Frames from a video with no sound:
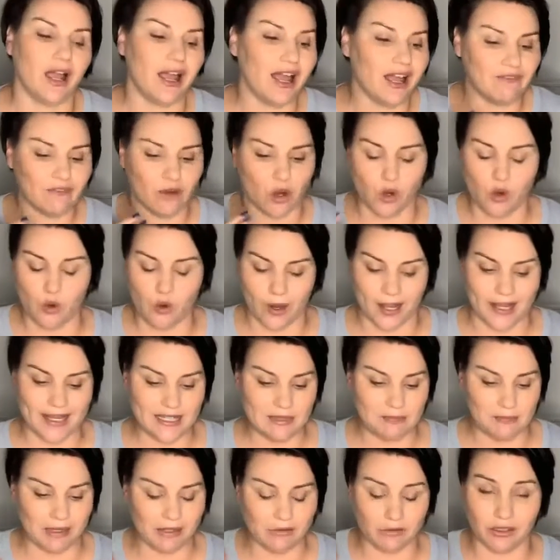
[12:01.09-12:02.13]
I have
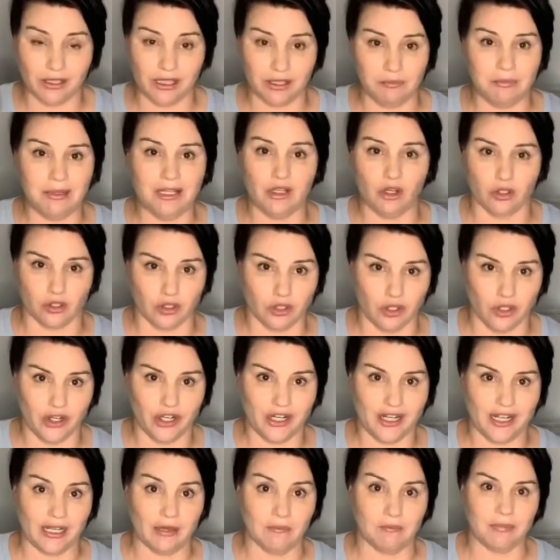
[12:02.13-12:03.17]
always been really big on
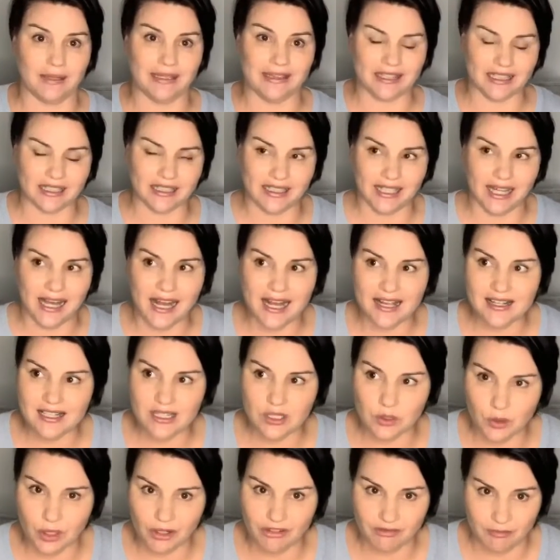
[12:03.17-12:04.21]
learning, but the
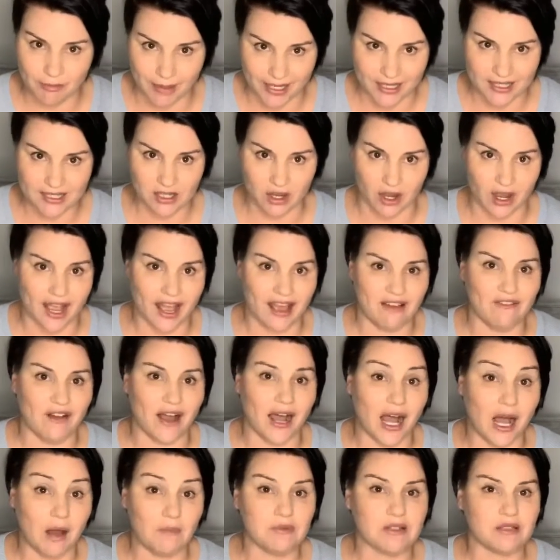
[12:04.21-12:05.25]
last 12 months I have
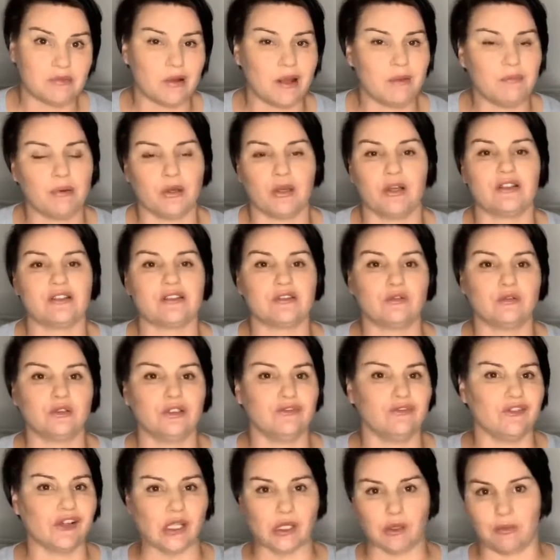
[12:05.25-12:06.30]
upped my personal
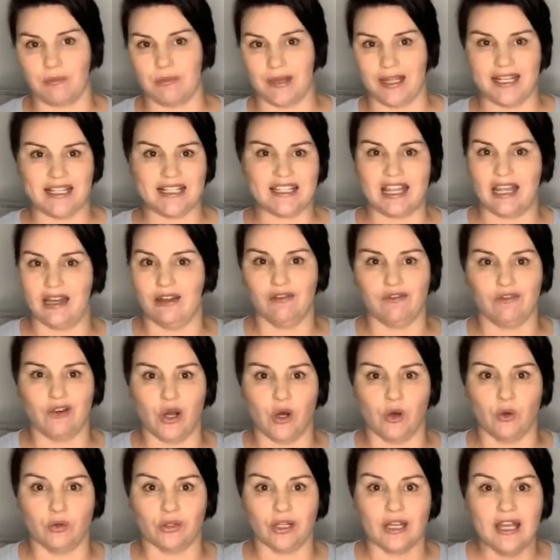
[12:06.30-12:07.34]
development
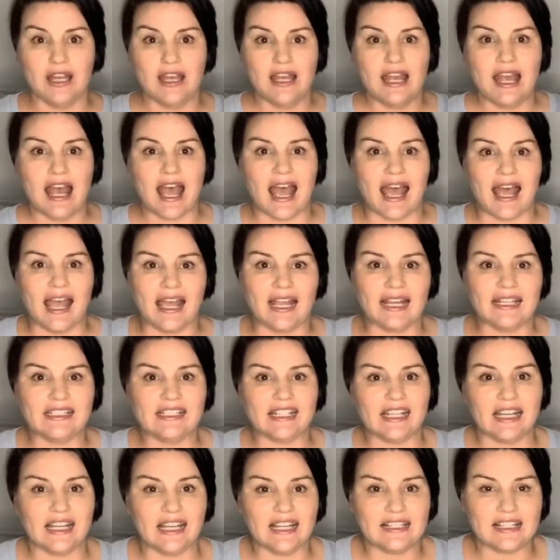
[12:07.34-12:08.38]
tenfold. And
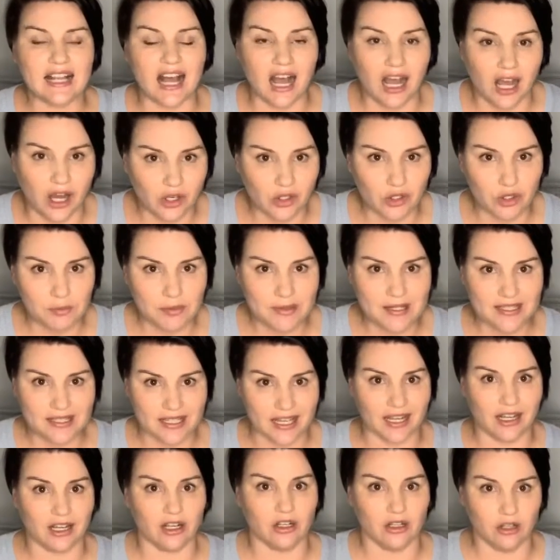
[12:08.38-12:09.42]
it is
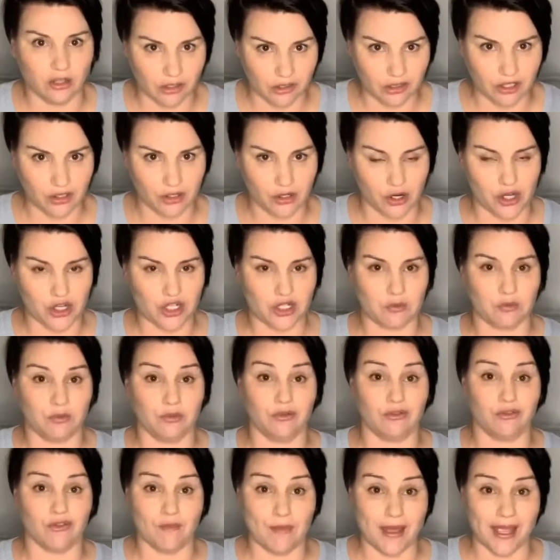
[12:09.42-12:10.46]
100%
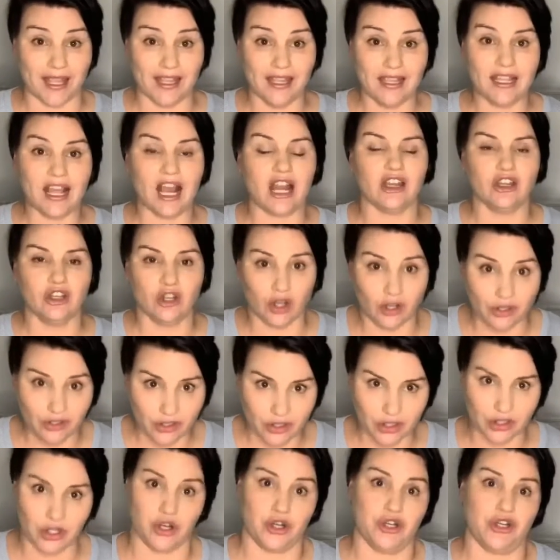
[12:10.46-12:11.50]
non-negotiable for me,
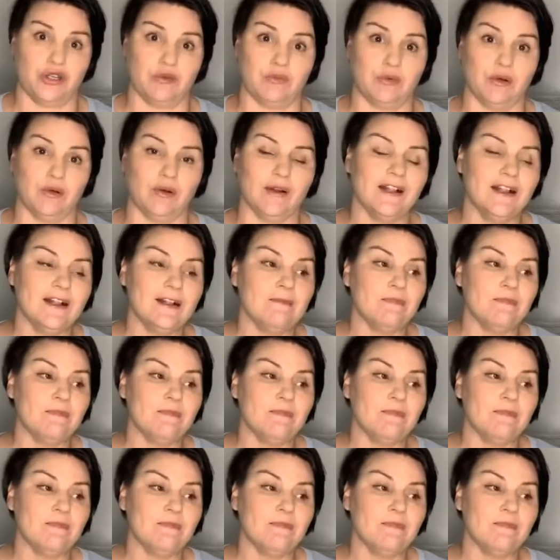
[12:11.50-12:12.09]
non-negotiable.